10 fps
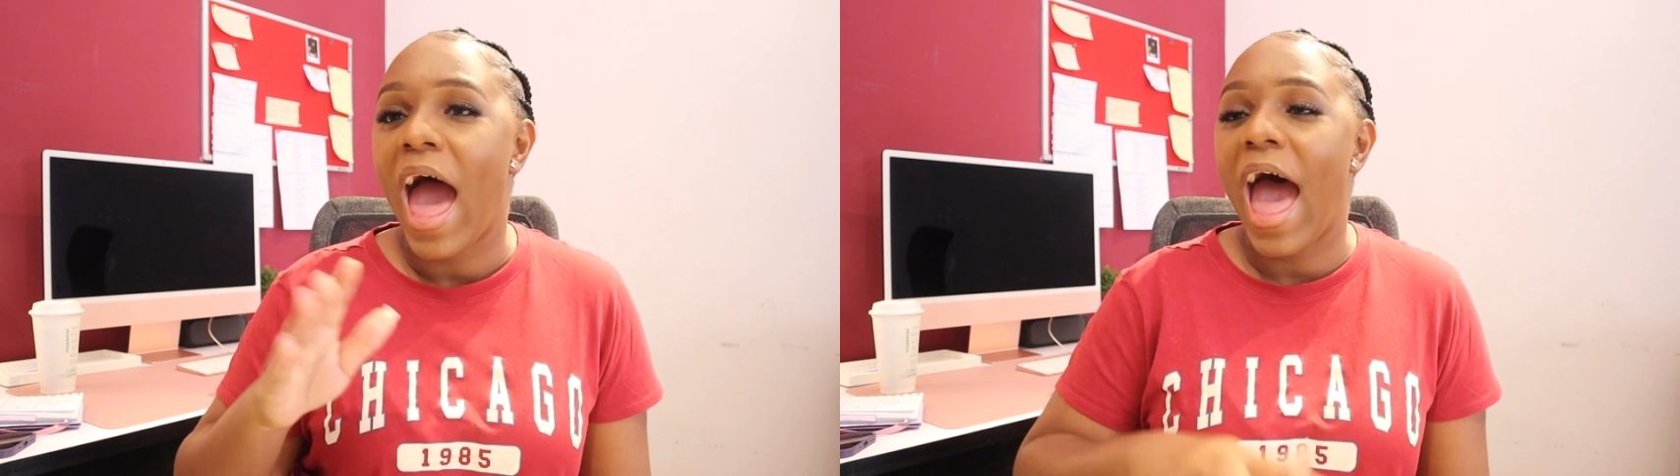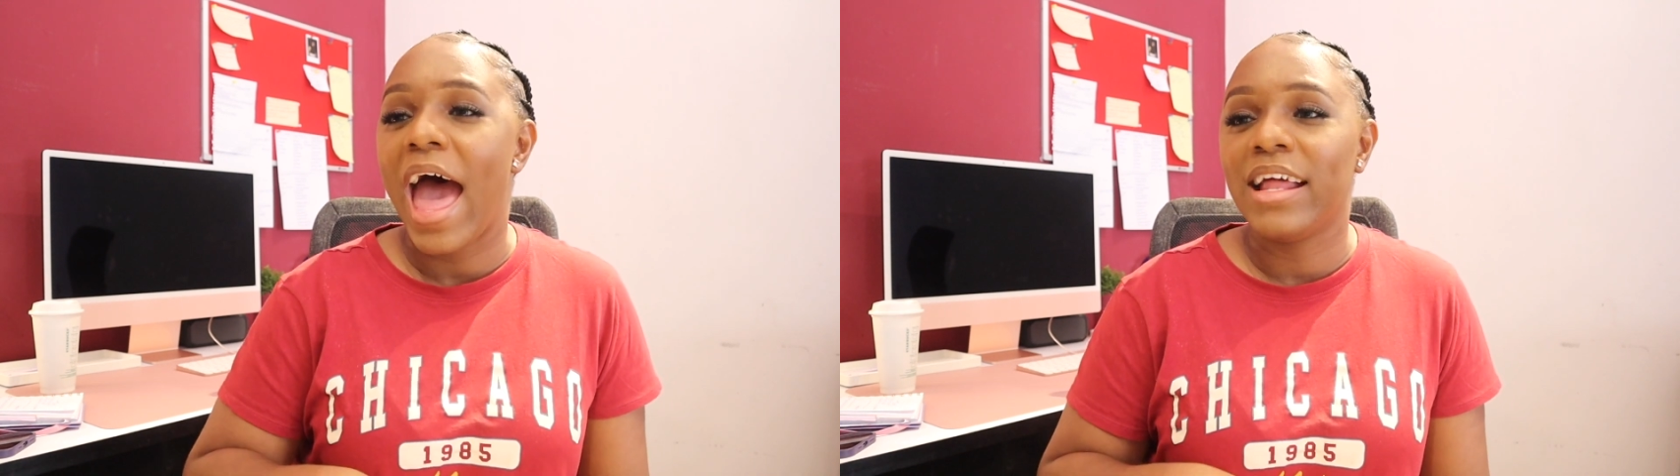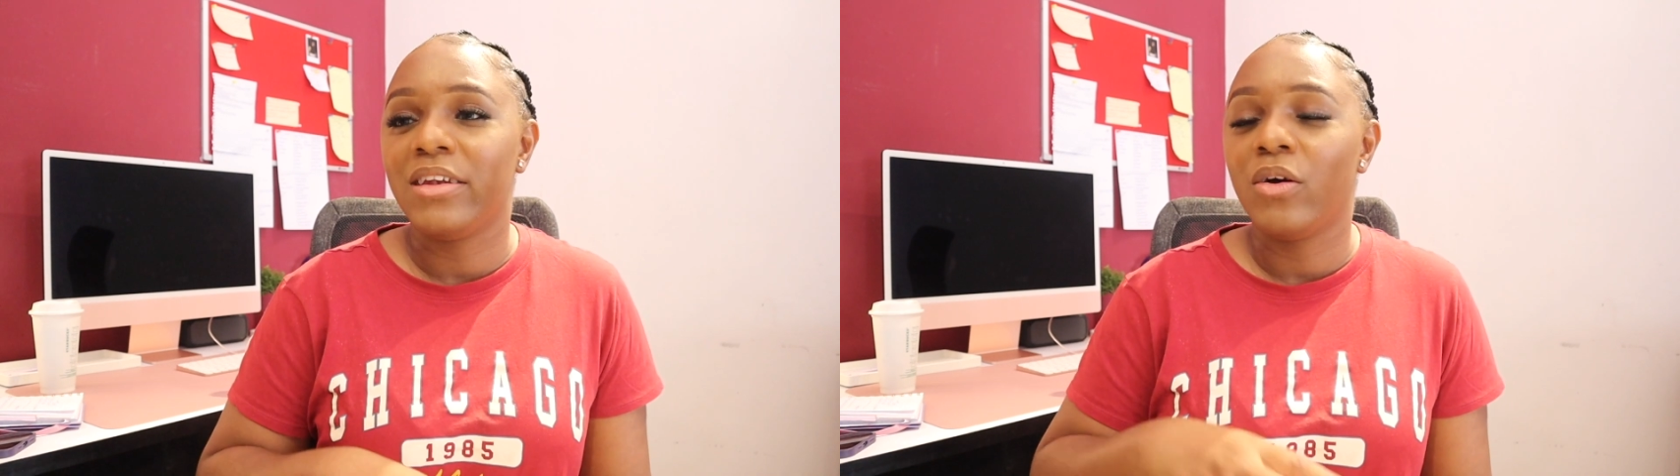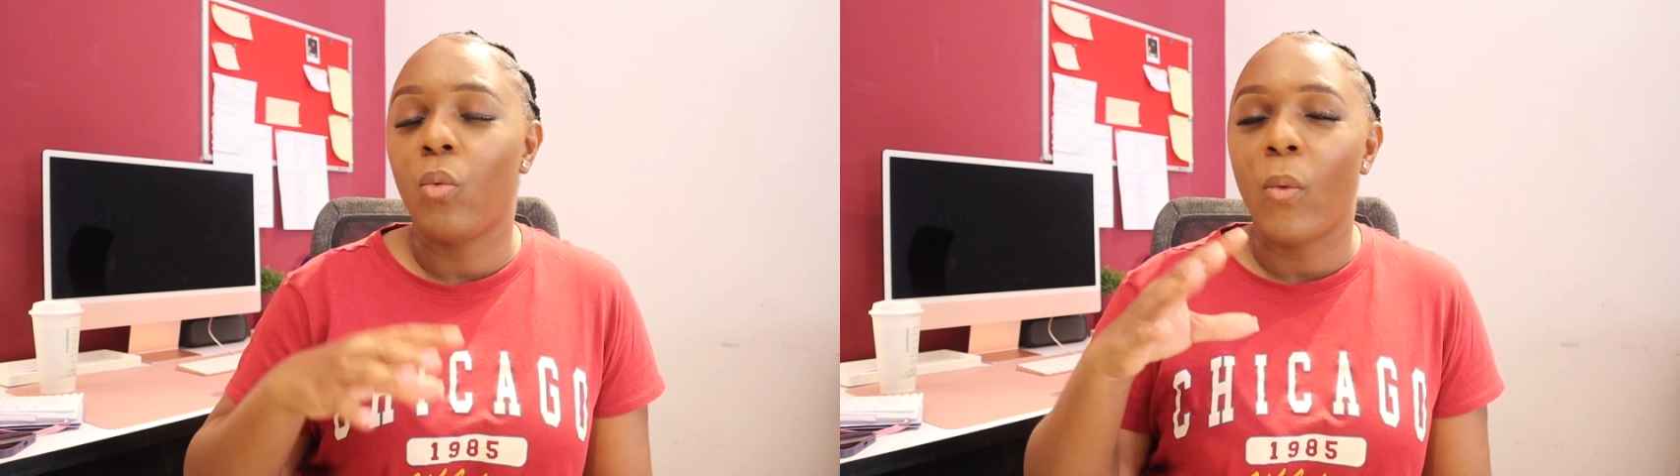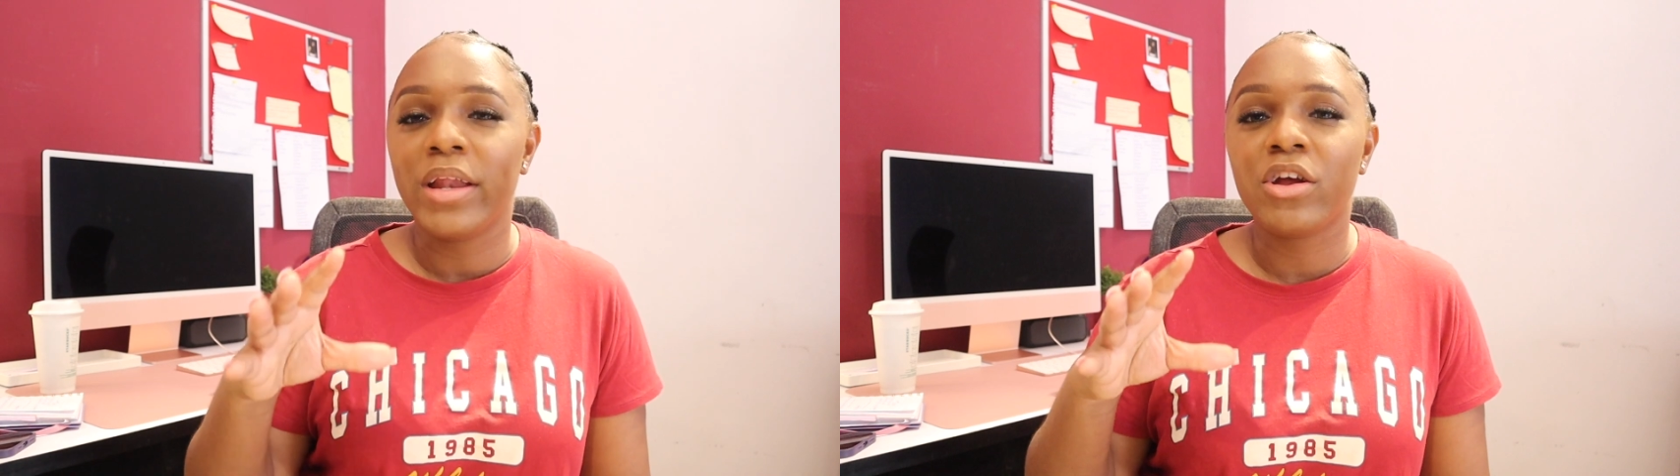And
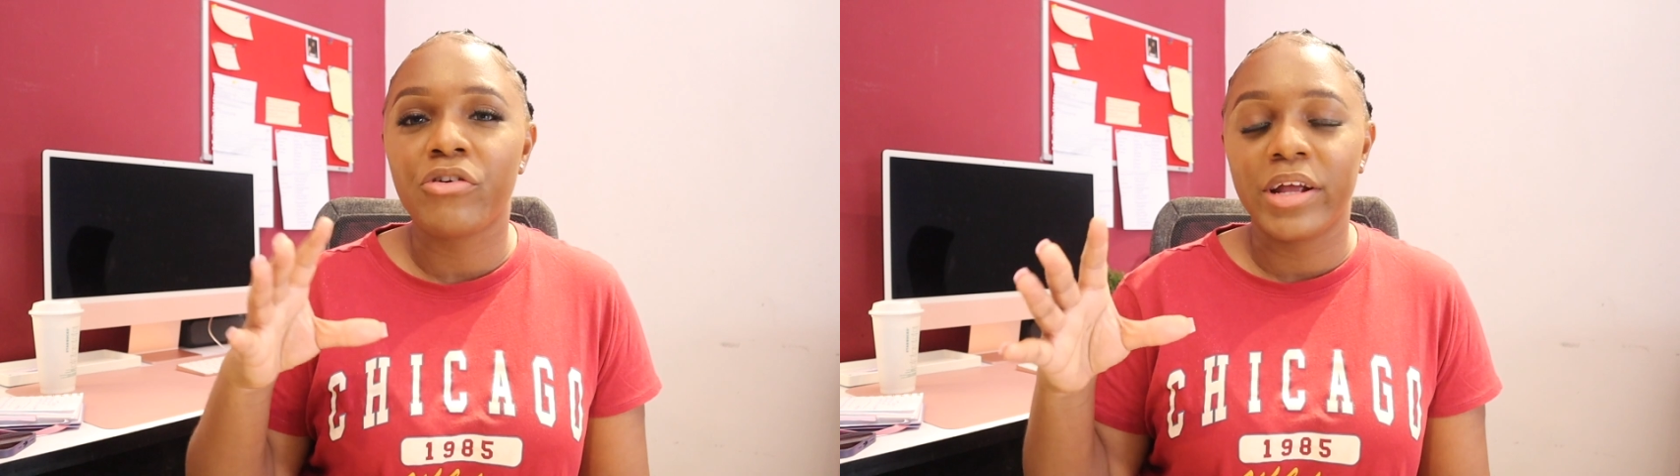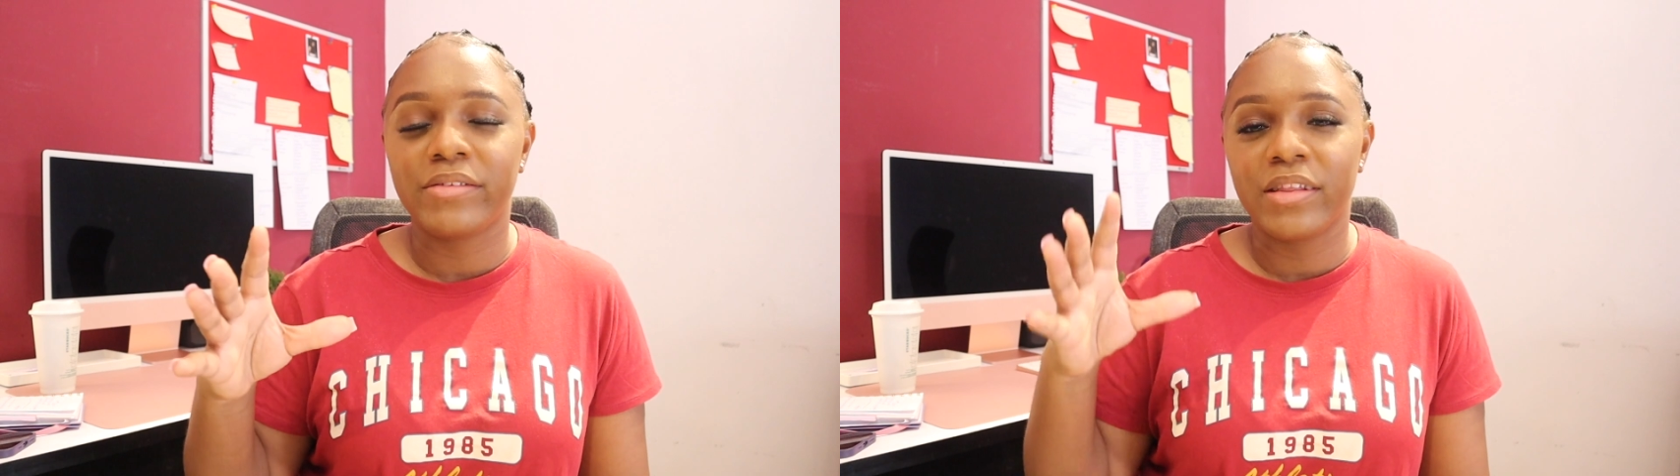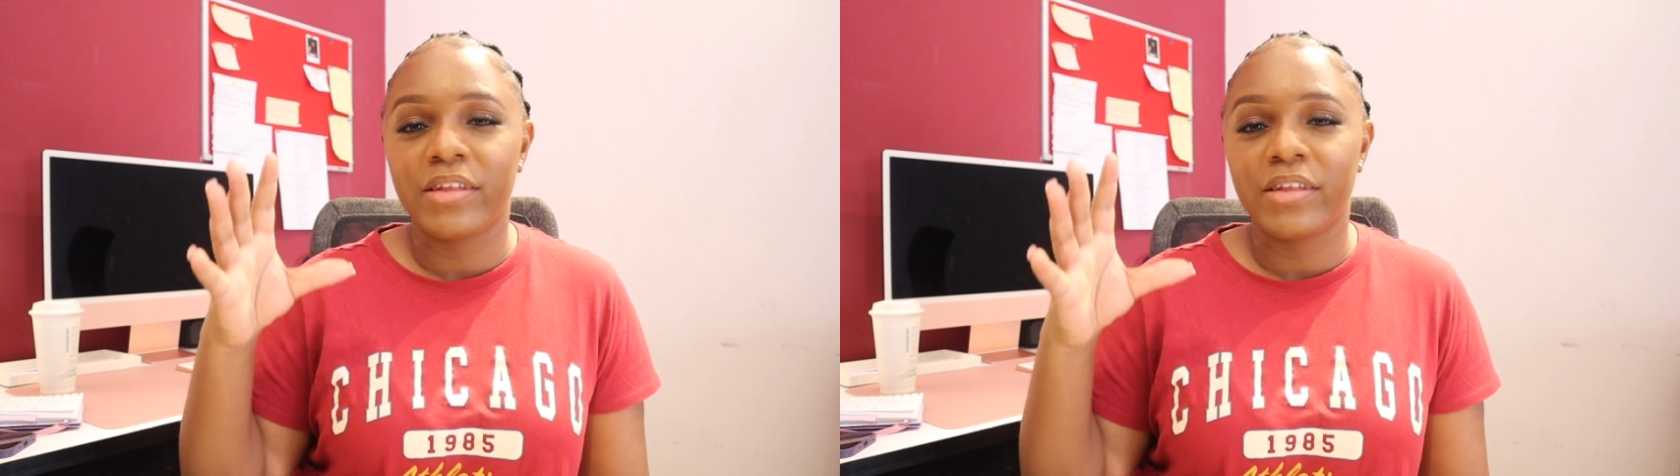when creating